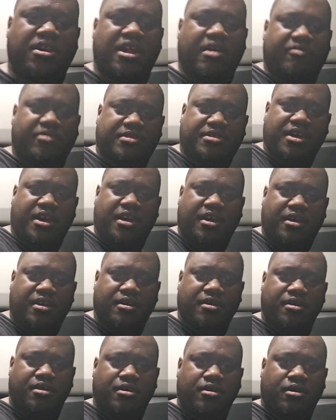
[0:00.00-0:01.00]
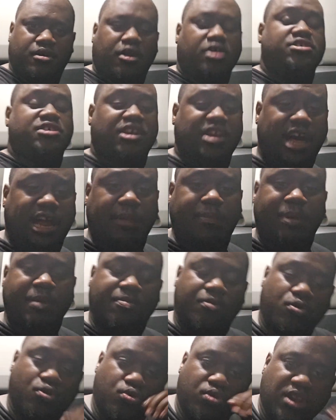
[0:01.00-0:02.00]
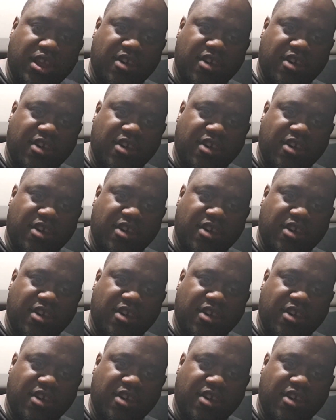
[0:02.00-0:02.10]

and everything. There's a lot of people who